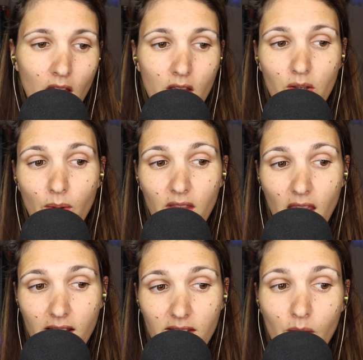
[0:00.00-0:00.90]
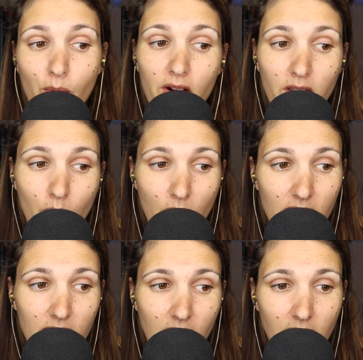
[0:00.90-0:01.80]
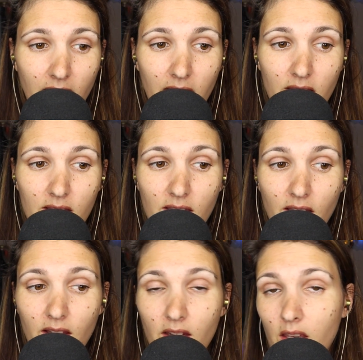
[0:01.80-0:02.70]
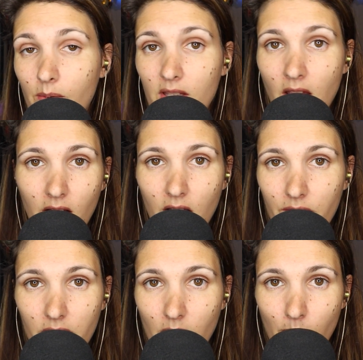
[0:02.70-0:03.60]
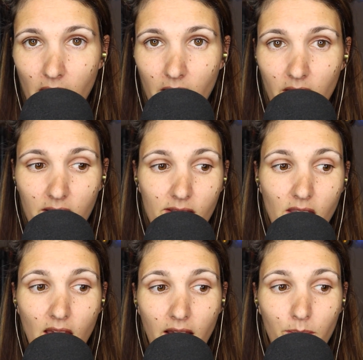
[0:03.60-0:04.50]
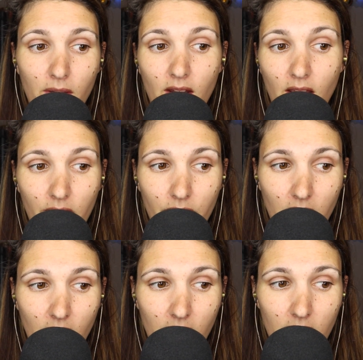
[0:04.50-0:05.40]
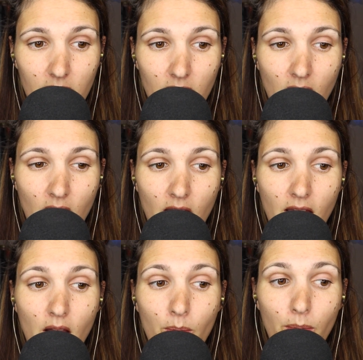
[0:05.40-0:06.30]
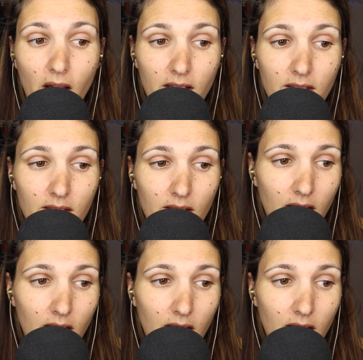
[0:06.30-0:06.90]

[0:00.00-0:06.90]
So when they asked him where he was that night, he said that he was handcuffed to the bed, as he had been every night. But